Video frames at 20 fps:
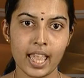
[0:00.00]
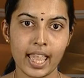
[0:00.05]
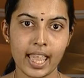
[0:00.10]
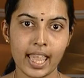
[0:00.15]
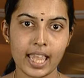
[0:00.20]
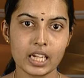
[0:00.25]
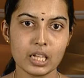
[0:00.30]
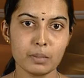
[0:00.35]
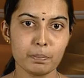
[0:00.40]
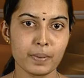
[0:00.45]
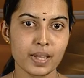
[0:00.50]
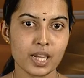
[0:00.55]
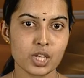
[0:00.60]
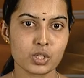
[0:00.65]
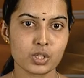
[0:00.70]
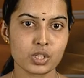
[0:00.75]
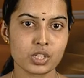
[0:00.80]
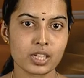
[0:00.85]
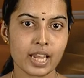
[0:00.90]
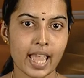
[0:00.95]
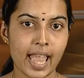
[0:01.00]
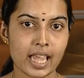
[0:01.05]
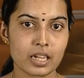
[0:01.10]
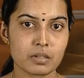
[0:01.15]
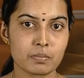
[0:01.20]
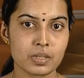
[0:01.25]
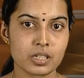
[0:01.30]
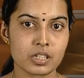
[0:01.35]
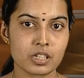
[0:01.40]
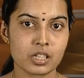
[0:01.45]
Any patient
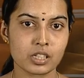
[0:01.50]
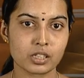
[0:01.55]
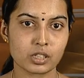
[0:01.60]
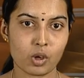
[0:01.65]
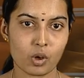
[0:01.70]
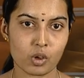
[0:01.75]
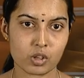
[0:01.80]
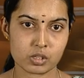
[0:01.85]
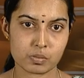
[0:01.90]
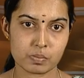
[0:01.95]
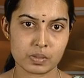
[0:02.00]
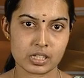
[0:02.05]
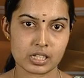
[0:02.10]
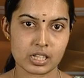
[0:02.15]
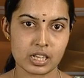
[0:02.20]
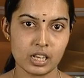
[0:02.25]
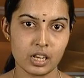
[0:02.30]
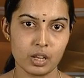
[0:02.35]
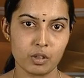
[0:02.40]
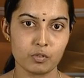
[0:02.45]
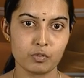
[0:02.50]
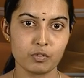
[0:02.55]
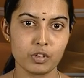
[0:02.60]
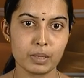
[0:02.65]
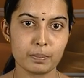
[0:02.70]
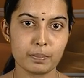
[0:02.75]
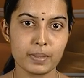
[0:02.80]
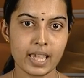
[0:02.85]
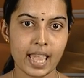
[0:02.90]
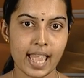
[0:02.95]
admitted in the hospital
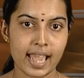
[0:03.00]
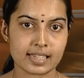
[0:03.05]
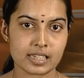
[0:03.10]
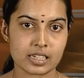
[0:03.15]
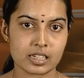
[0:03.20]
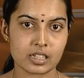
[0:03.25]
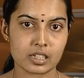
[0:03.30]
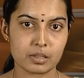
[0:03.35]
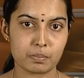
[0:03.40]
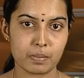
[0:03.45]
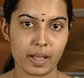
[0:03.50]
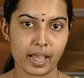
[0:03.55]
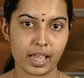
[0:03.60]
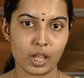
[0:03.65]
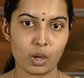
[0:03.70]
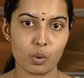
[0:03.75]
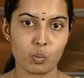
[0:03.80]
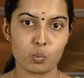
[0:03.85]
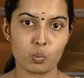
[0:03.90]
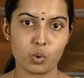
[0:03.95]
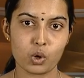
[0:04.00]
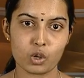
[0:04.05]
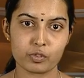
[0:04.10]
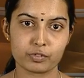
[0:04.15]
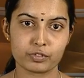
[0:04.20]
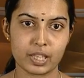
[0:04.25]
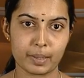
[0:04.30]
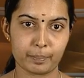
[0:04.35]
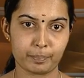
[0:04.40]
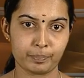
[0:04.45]
will be attended by one
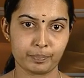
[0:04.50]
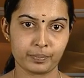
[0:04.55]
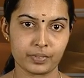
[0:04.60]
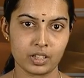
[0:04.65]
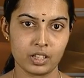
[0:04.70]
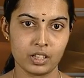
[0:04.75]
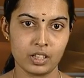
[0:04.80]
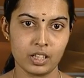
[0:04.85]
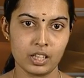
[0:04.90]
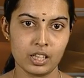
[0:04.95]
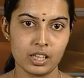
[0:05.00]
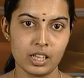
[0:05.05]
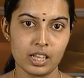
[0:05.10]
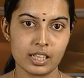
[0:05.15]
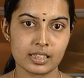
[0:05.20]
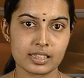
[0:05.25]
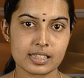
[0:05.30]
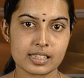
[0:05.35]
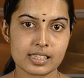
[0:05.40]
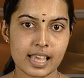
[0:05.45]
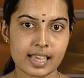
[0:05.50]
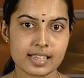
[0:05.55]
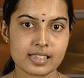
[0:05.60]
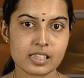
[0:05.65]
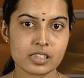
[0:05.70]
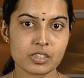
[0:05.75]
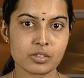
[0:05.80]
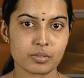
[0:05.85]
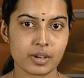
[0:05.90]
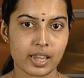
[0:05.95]
of them. The
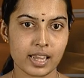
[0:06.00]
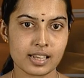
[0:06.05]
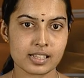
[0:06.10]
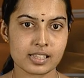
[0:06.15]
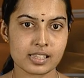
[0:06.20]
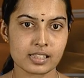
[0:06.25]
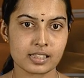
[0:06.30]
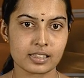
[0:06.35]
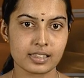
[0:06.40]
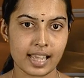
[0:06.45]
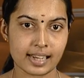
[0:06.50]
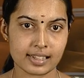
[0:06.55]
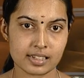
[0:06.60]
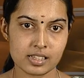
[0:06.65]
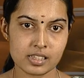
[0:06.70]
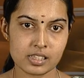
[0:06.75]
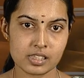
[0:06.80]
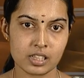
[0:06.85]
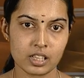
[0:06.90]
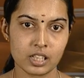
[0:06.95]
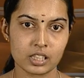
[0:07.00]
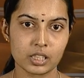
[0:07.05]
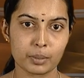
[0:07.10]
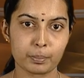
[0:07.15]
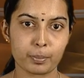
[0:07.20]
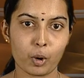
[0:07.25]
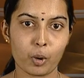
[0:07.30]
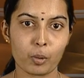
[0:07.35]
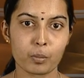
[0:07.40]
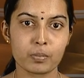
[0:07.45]
success rates, that is, the
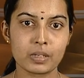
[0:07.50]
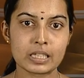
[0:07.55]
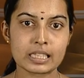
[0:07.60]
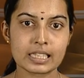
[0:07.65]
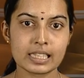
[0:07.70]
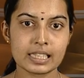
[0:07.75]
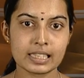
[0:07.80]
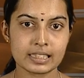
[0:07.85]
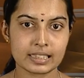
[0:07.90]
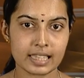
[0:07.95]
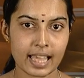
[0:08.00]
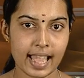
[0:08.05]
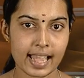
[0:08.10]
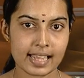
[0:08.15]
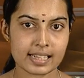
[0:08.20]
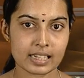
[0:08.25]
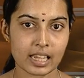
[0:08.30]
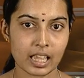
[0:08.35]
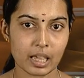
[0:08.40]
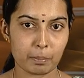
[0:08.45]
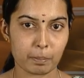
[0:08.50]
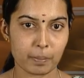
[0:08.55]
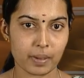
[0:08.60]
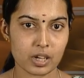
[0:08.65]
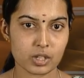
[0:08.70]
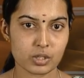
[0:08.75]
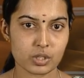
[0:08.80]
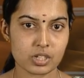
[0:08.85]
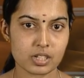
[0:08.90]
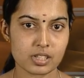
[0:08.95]
probability that a
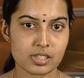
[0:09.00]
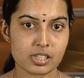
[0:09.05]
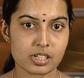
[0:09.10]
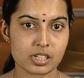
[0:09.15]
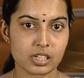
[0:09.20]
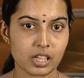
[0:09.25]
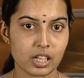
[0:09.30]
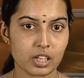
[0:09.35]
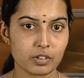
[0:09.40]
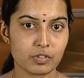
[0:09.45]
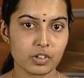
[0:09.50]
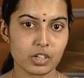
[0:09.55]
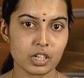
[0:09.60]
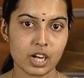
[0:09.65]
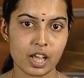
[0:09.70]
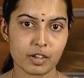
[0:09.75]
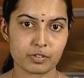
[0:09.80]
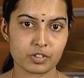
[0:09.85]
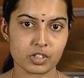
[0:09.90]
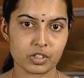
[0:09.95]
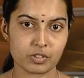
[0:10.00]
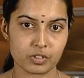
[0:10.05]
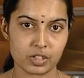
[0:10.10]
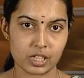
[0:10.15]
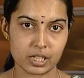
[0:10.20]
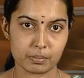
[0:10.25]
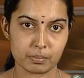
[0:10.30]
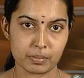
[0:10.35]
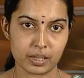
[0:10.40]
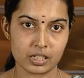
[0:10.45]
patient is recovered after
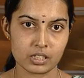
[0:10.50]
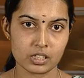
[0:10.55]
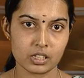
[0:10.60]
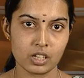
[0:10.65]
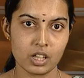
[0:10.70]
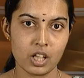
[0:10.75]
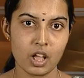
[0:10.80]
treatment